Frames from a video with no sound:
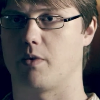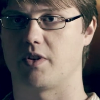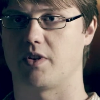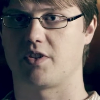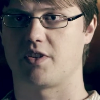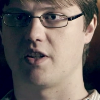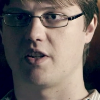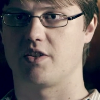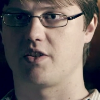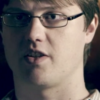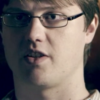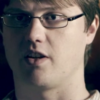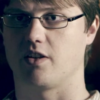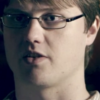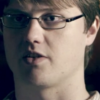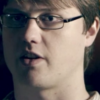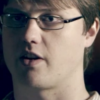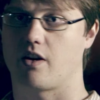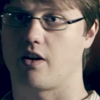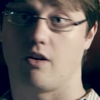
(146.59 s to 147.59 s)
It says
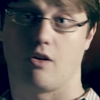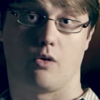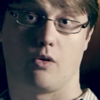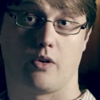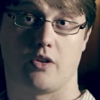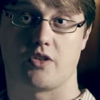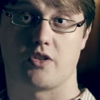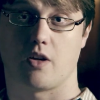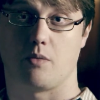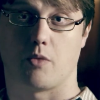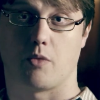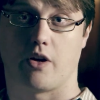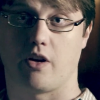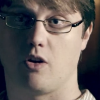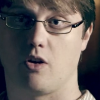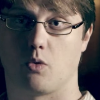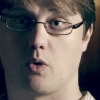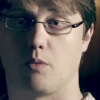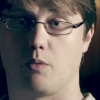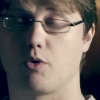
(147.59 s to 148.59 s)
things like you can only send
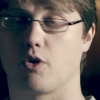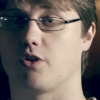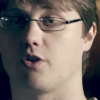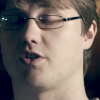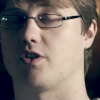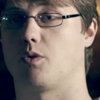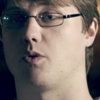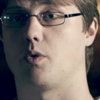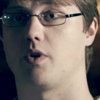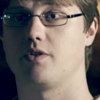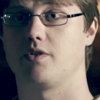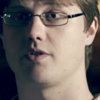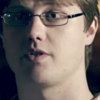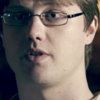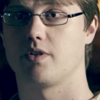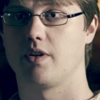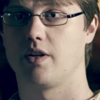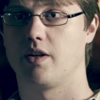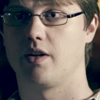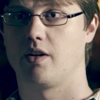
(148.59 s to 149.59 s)
money to one person at
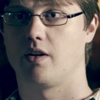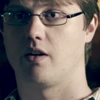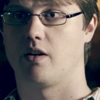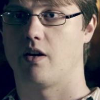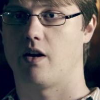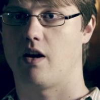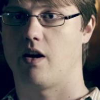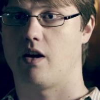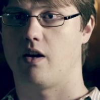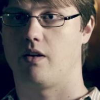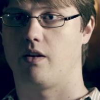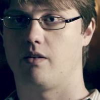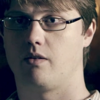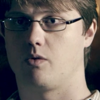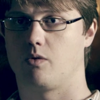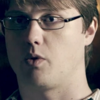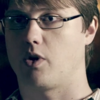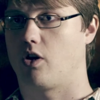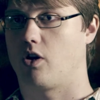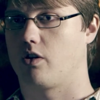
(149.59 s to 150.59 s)
once,
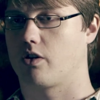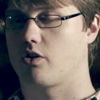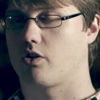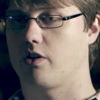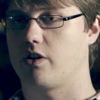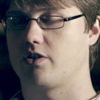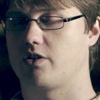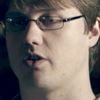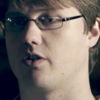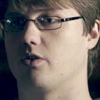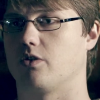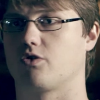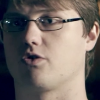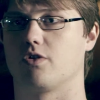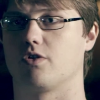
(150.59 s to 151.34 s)
and we all agree to those